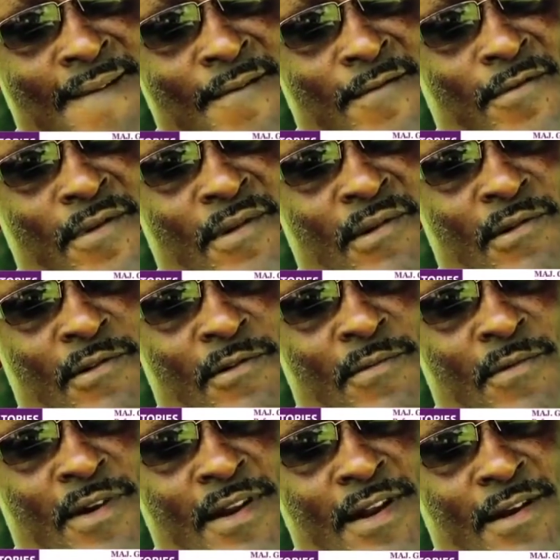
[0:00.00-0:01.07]
for
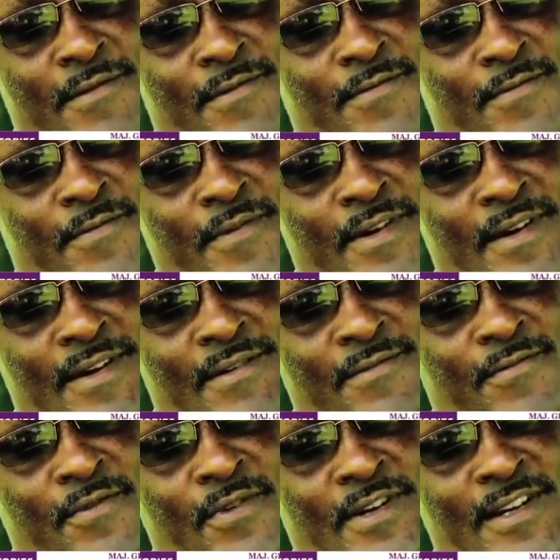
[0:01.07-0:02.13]
more than
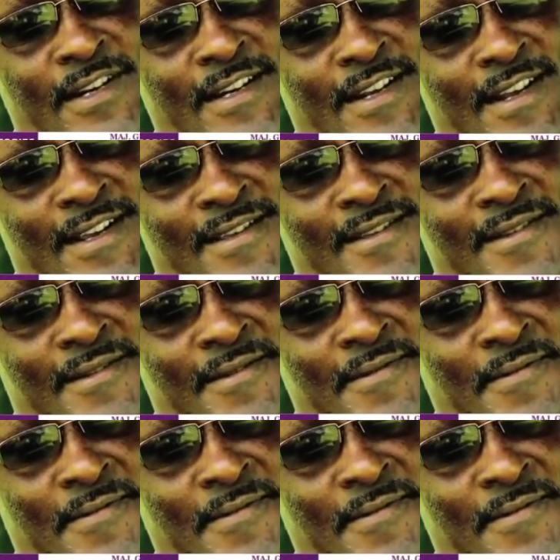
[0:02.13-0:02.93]
14 years.